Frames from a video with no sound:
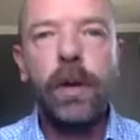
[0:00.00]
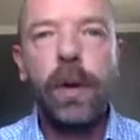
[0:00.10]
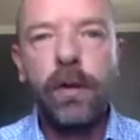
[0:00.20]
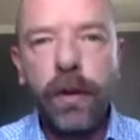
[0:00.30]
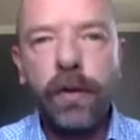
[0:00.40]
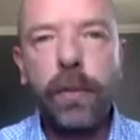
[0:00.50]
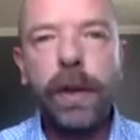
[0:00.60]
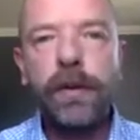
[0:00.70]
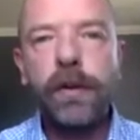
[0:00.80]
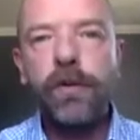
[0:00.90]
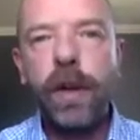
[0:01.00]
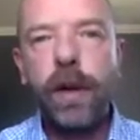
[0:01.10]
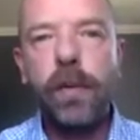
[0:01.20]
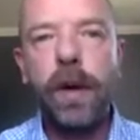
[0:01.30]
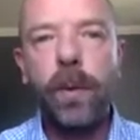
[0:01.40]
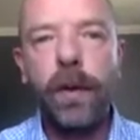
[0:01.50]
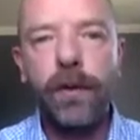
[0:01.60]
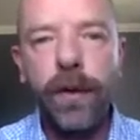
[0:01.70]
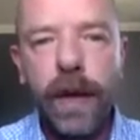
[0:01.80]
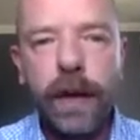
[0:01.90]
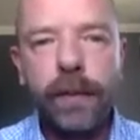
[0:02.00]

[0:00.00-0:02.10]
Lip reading: We just built the genome that we see.